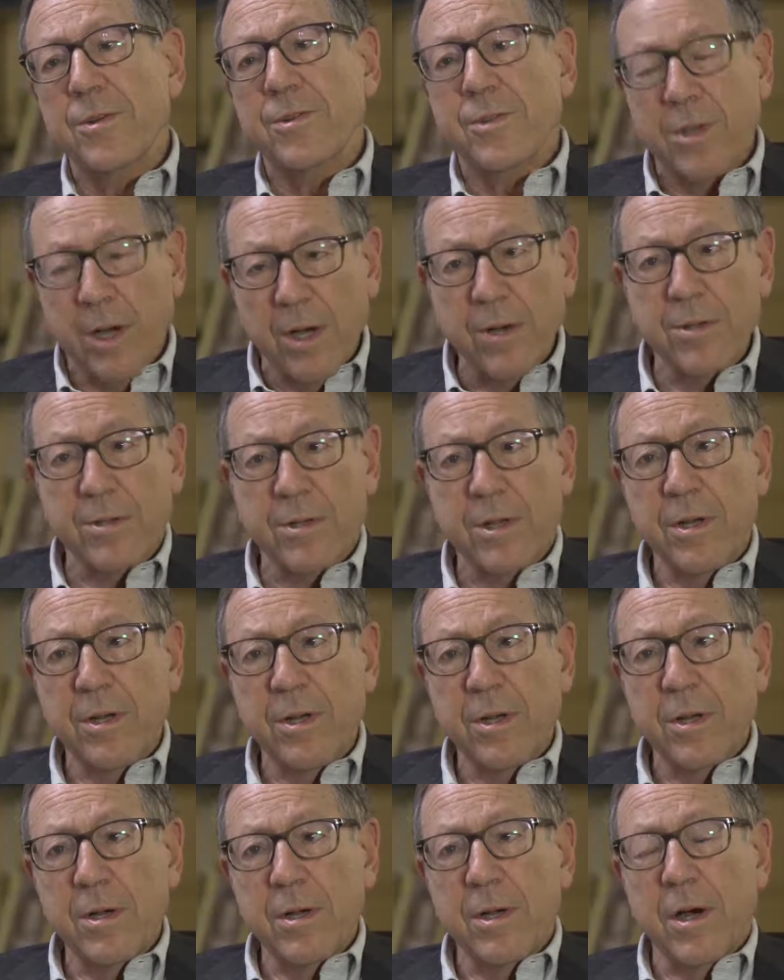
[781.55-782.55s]
assault
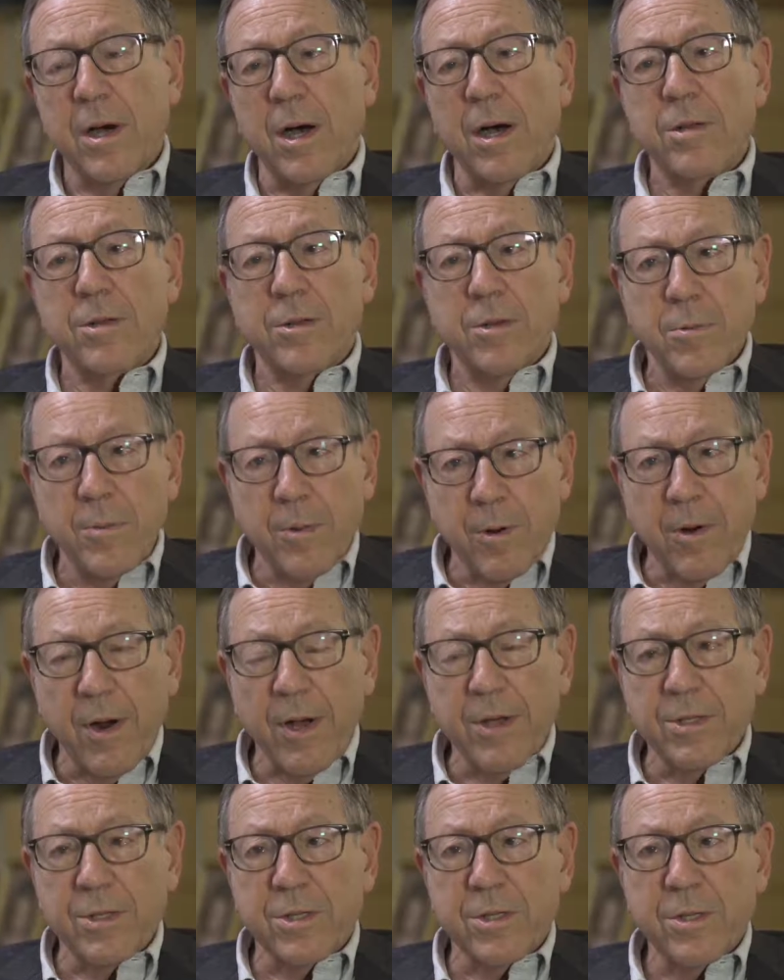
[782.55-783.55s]
on human
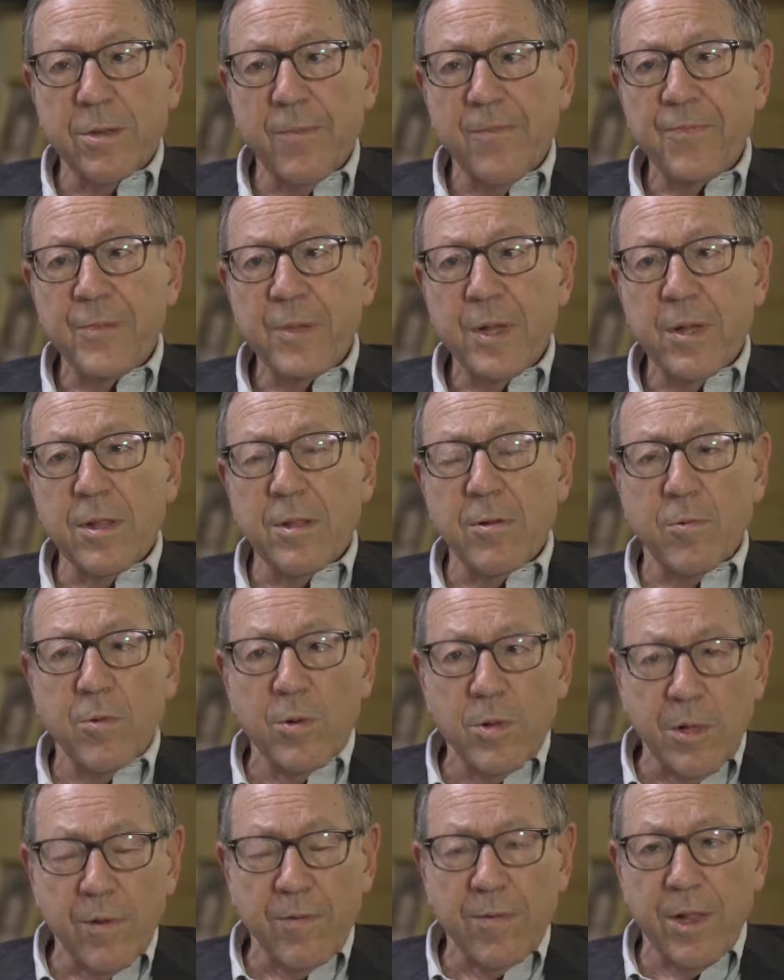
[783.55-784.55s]
rights, the
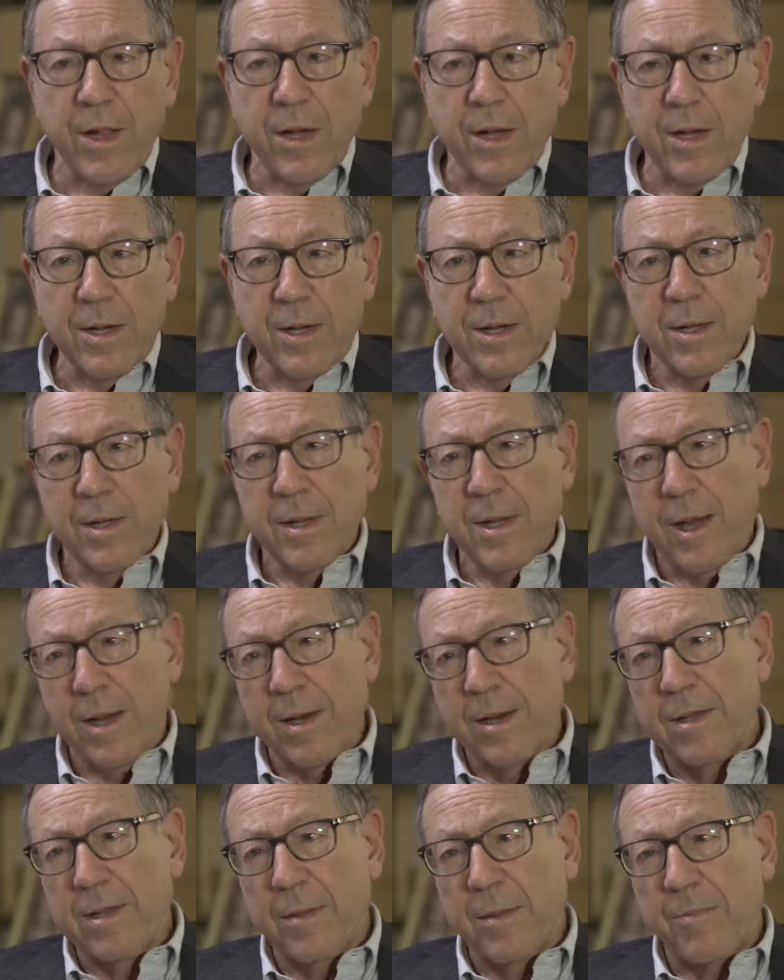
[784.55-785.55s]
rule of law,
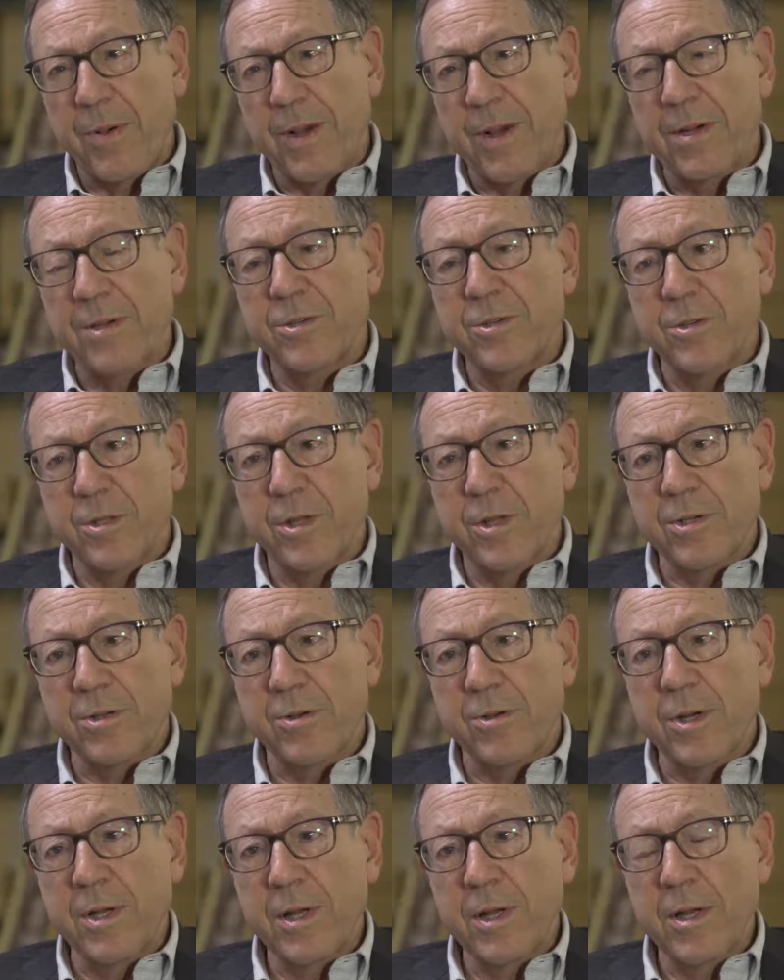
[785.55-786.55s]
an independent
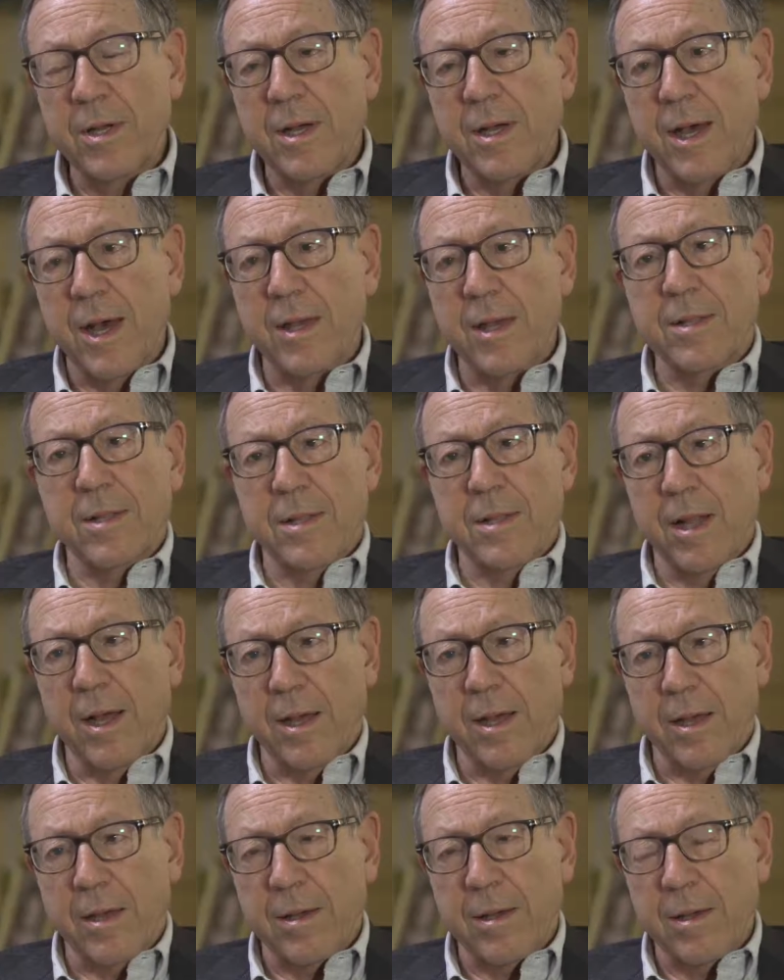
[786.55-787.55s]
judiciary, and the
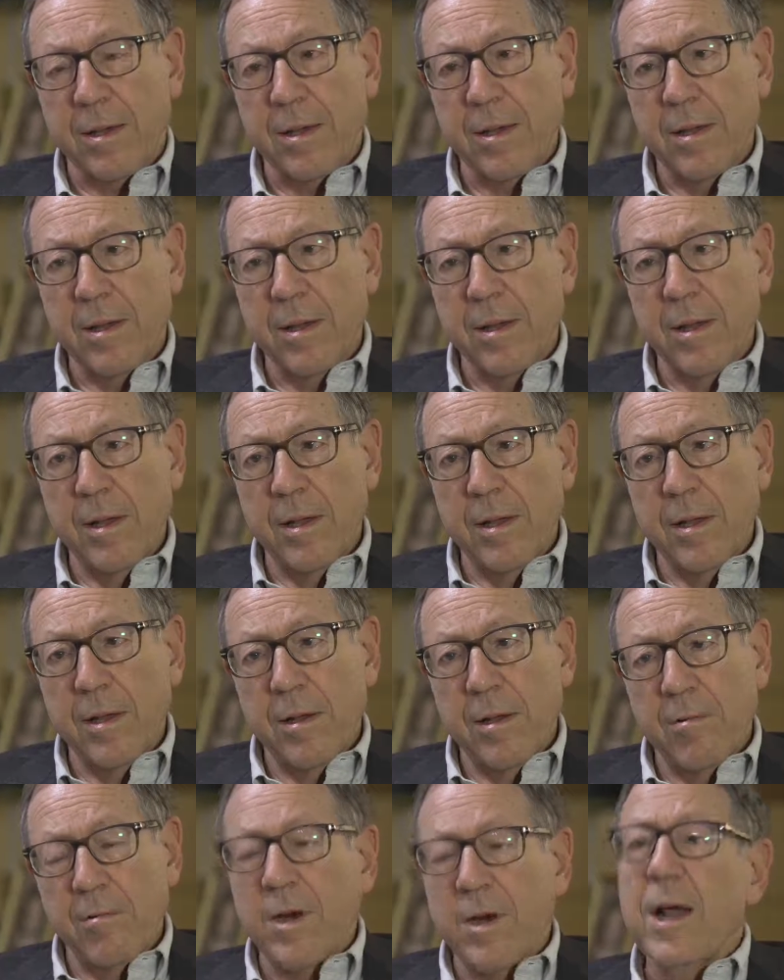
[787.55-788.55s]
like.
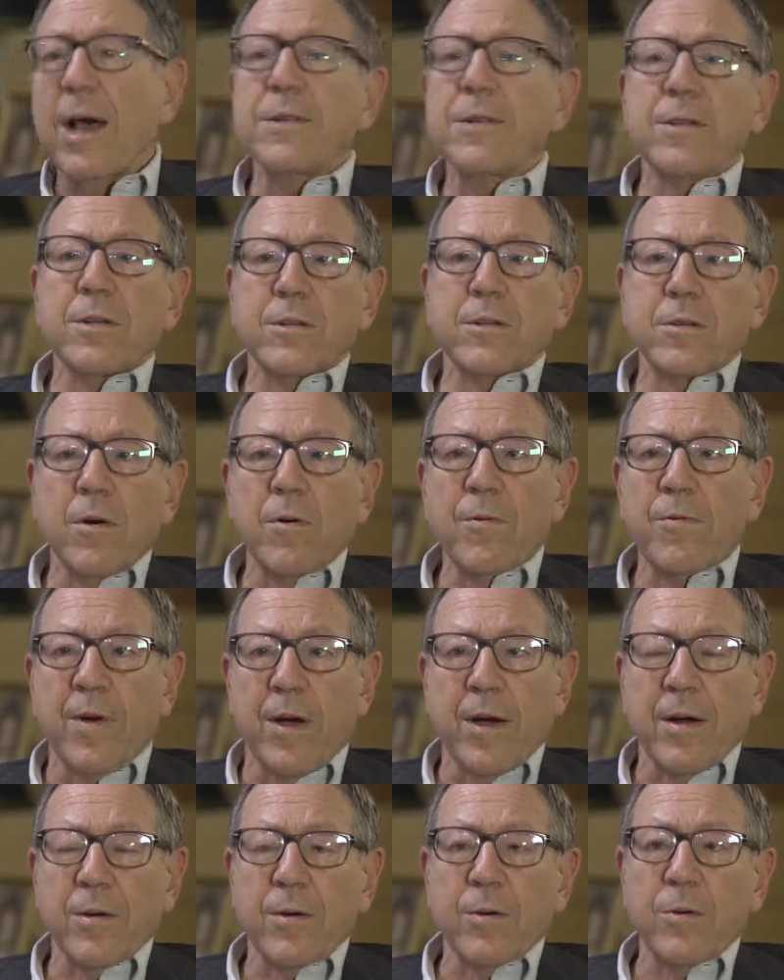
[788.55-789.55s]
Renata
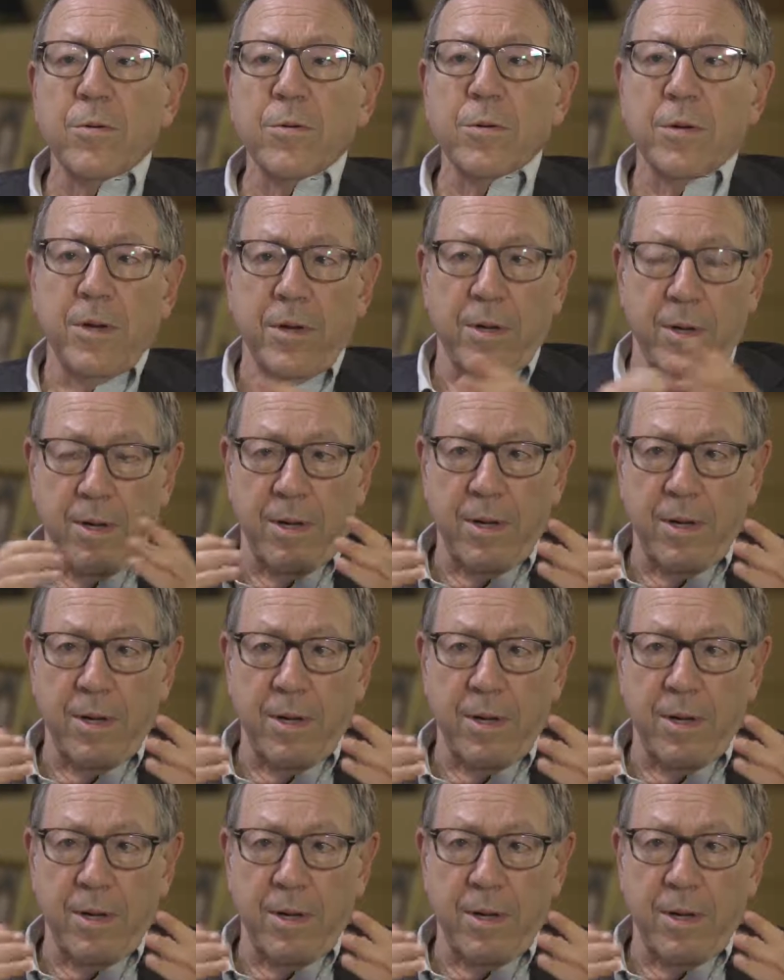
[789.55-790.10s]
Tovar, who